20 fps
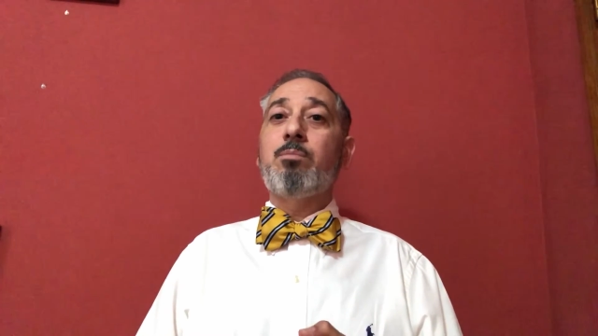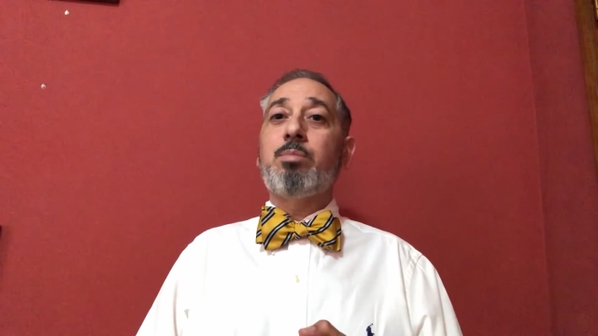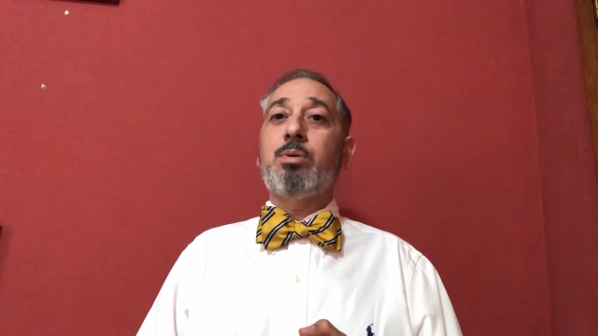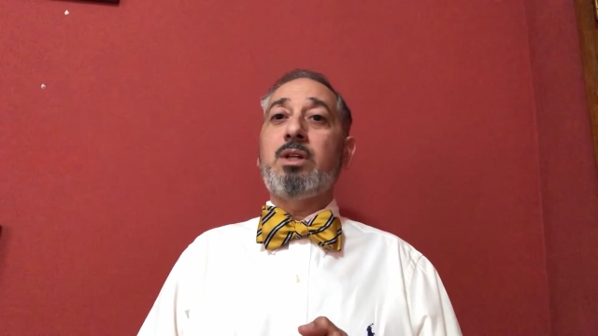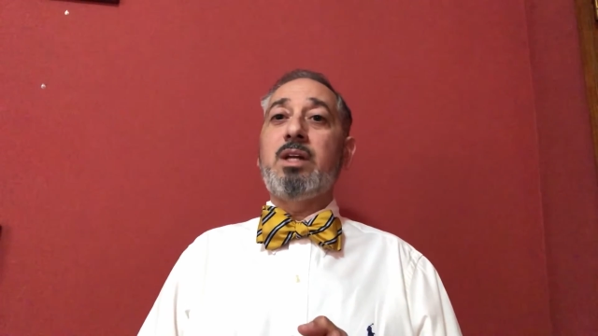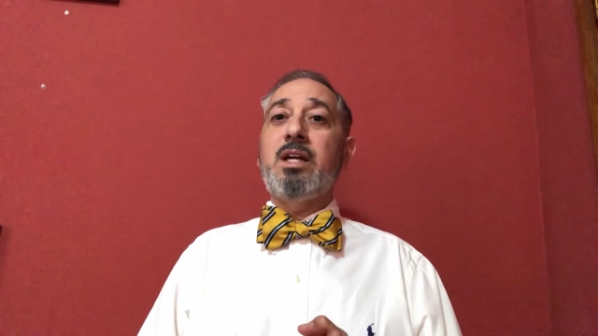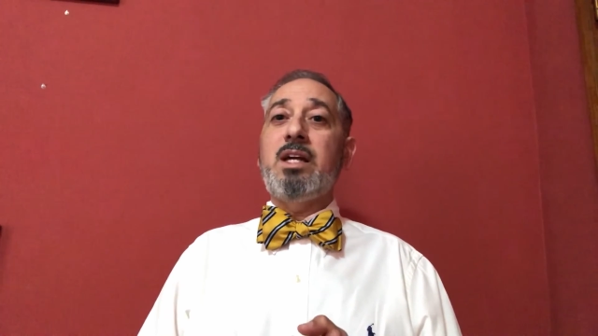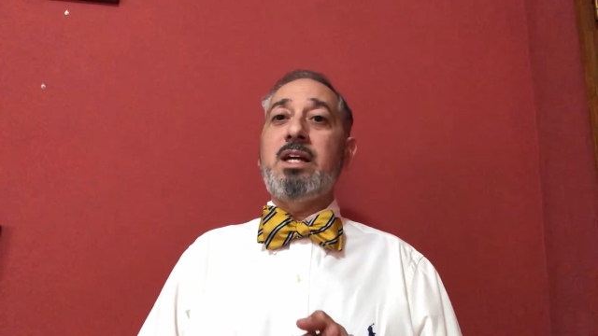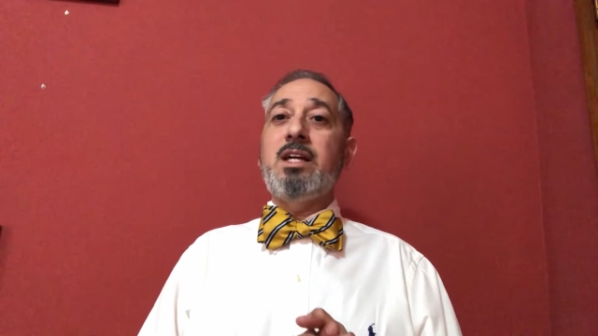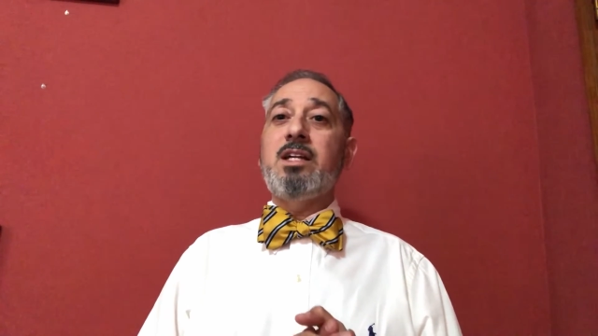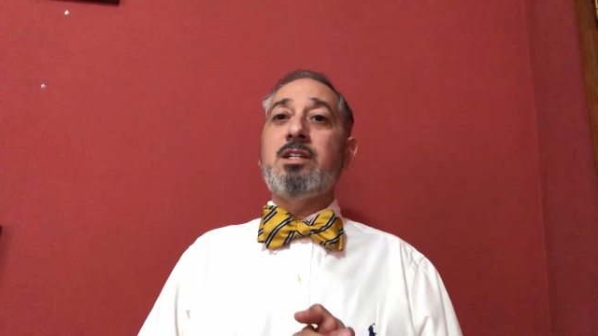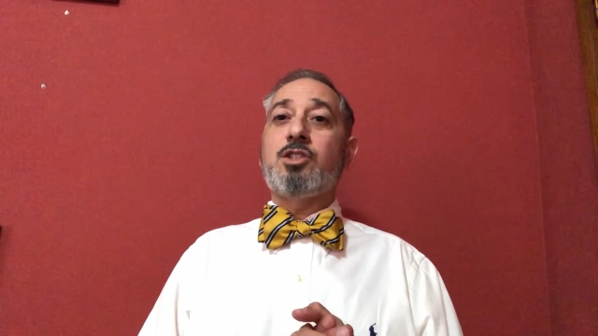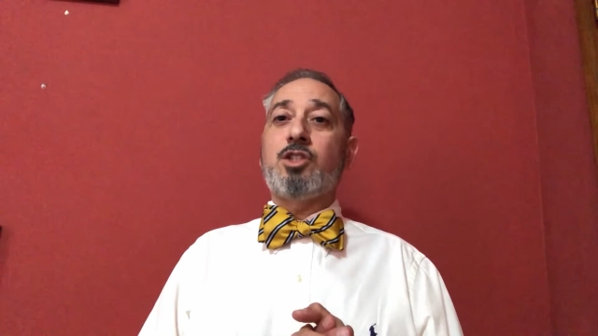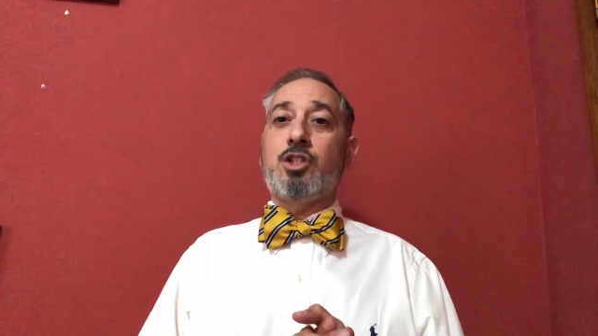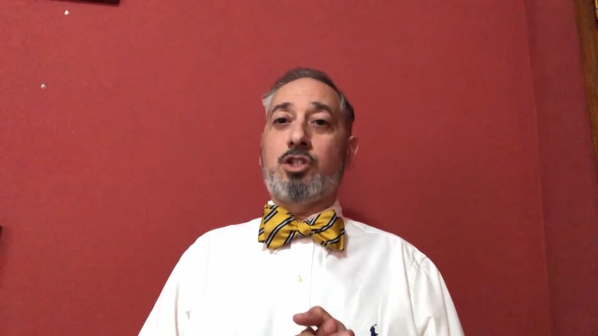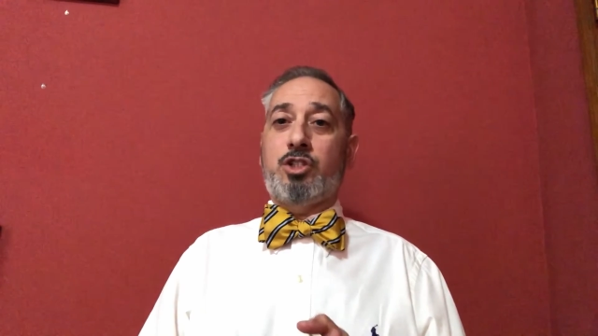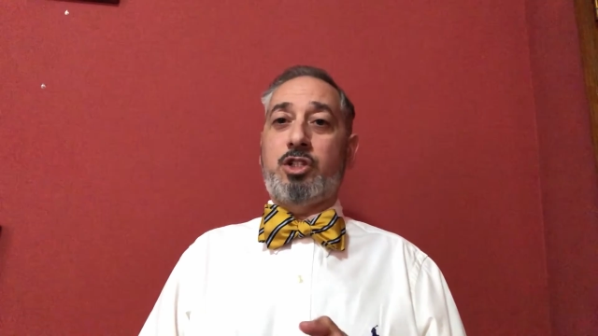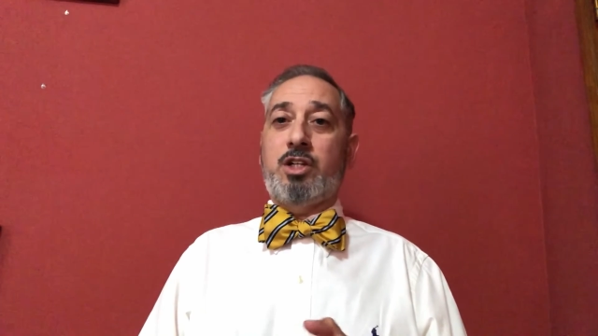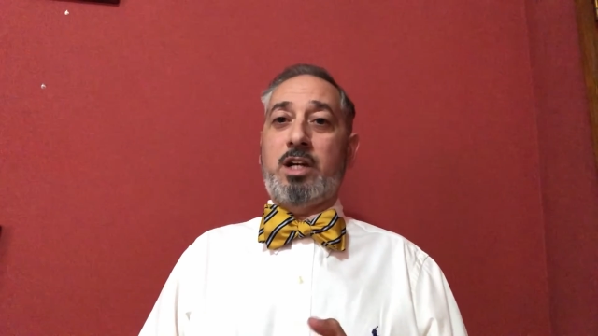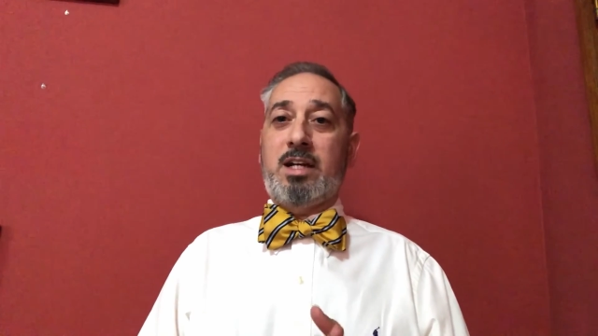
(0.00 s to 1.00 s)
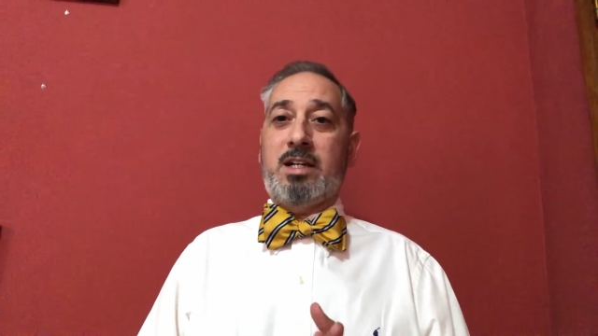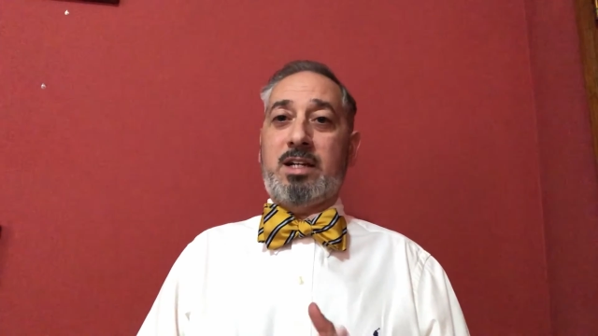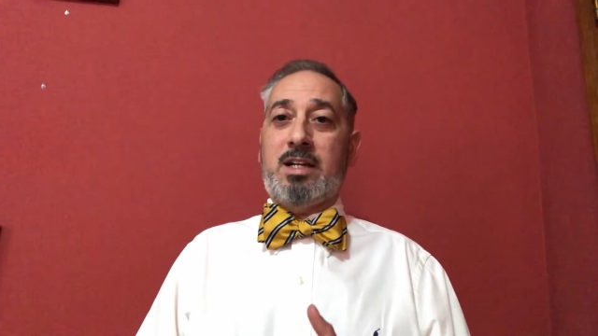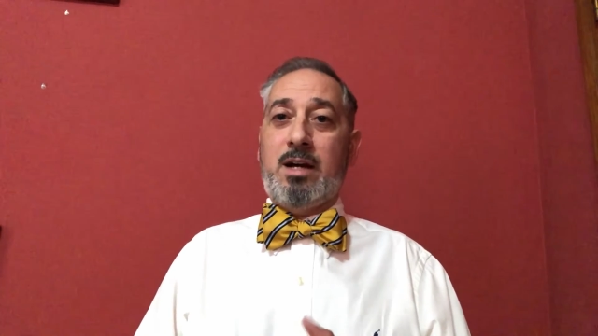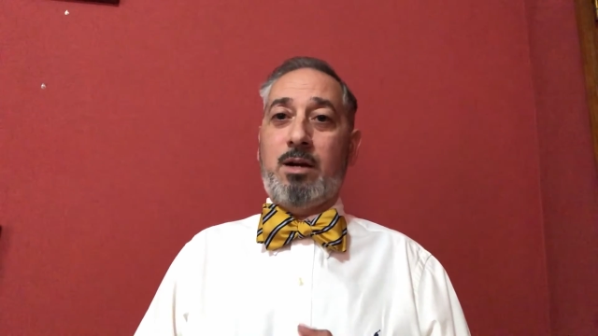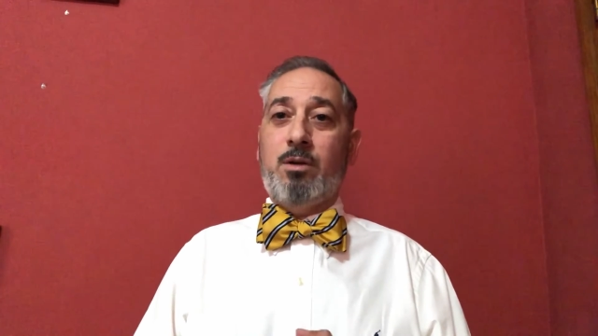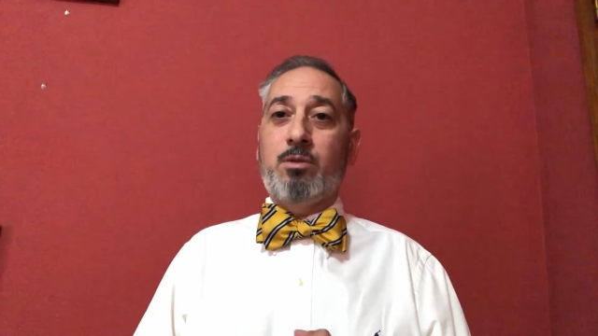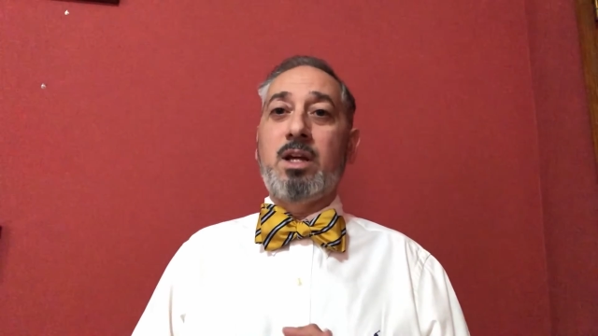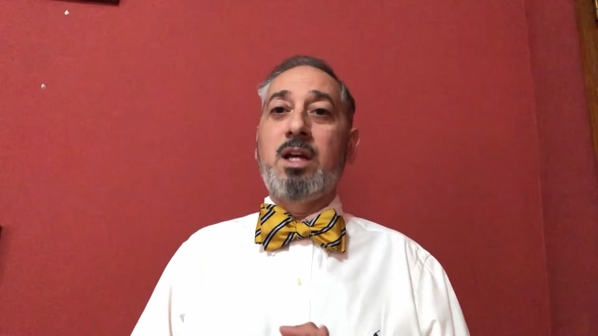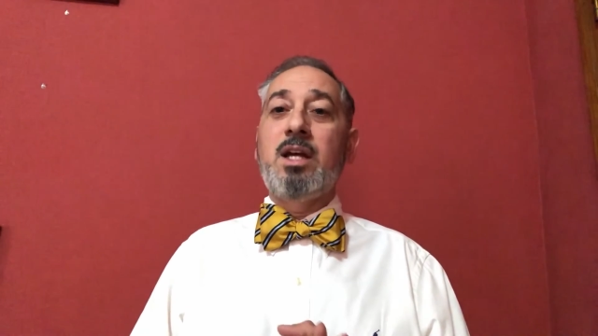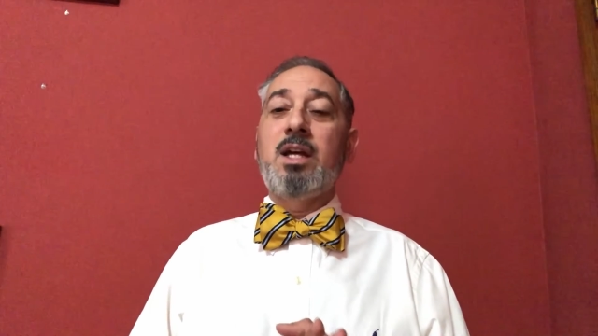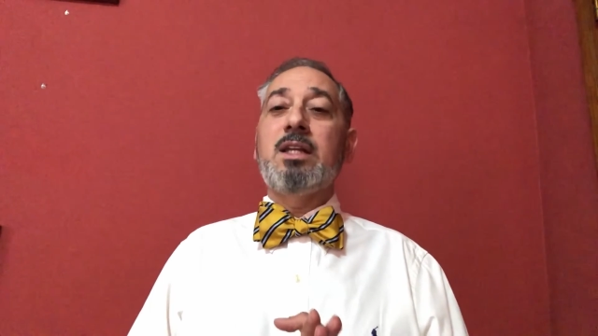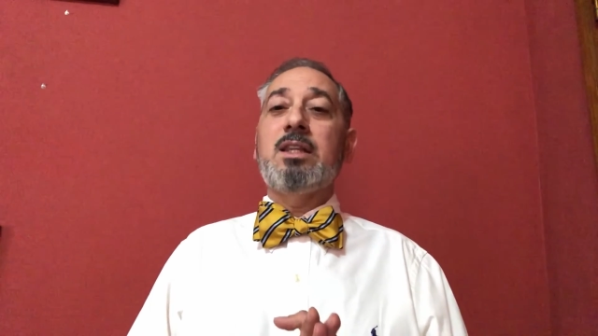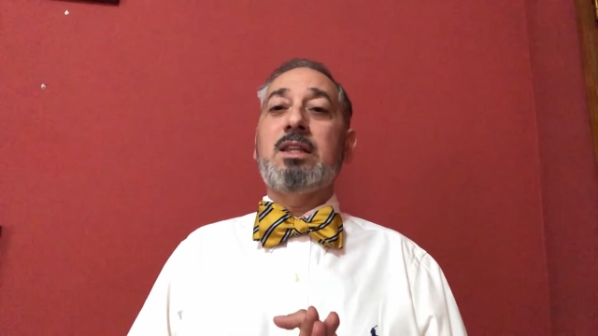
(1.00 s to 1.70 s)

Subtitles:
please check out